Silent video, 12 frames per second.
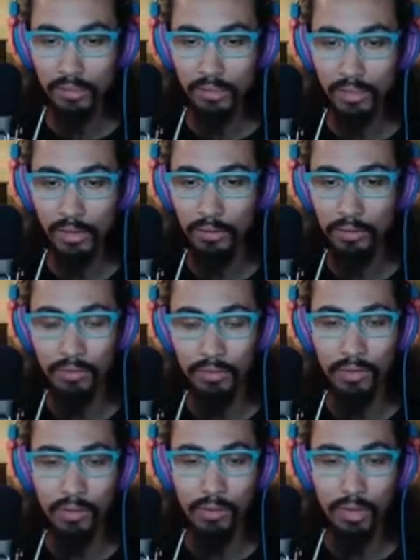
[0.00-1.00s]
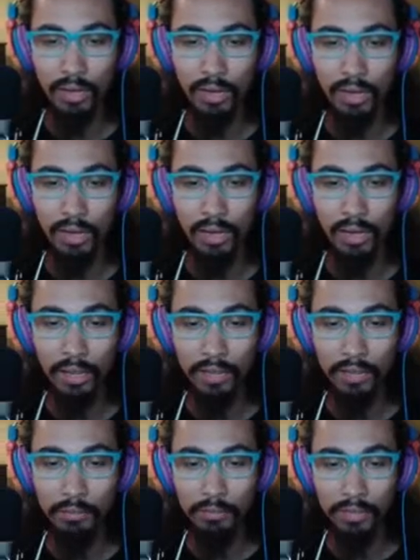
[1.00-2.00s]
I don't even know. I
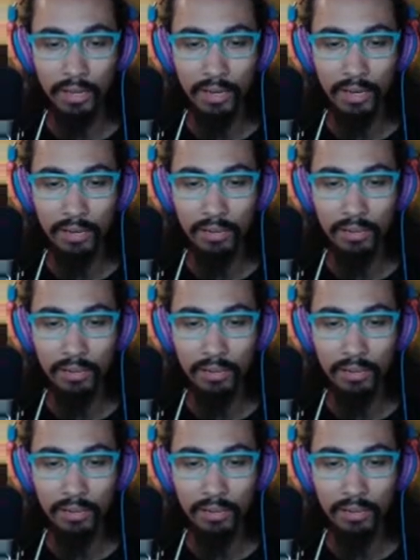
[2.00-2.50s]
definitely had